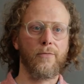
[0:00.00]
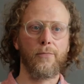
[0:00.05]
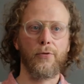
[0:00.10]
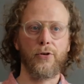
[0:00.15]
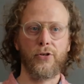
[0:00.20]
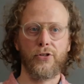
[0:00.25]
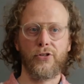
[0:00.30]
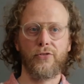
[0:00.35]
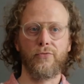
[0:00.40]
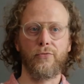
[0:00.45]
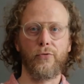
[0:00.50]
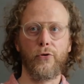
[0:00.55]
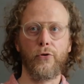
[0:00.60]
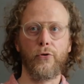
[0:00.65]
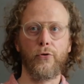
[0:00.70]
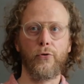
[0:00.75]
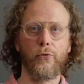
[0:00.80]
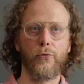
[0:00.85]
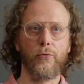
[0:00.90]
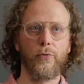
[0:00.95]
of push
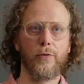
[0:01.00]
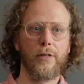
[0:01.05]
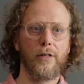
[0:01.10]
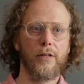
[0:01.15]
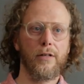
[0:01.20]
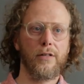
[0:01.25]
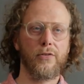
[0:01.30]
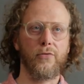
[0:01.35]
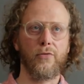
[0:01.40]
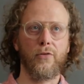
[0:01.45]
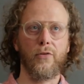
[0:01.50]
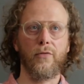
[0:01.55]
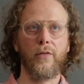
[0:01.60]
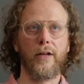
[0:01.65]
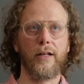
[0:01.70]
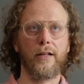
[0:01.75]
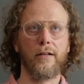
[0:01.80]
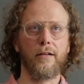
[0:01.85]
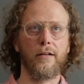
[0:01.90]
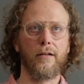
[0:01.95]
through, sort of
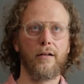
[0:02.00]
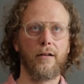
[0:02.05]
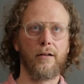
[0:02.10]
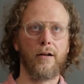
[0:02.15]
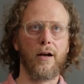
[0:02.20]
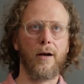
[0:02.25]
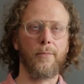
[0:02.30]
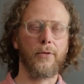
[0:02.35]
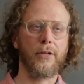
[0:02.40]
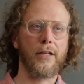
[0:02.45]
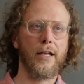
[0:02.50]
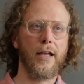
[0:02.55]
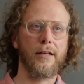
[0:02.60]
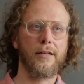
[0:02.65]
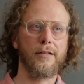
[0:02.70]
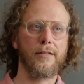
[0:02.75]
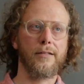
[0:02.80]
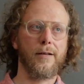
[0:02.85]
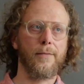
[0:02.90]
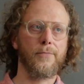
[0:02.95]
like a
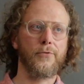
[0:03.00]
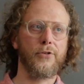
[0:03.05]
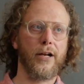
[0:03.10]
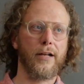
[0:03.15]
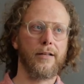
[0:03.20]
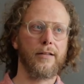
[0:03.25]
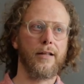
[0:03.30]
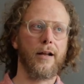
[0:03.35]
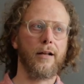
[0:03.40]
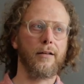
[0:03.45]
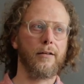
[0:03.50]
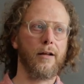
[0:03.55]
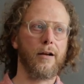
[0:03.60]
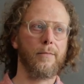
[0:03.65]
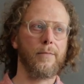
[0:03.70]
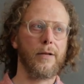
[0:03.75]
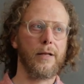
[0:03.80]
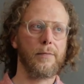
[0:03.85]
complicated subject that a lot of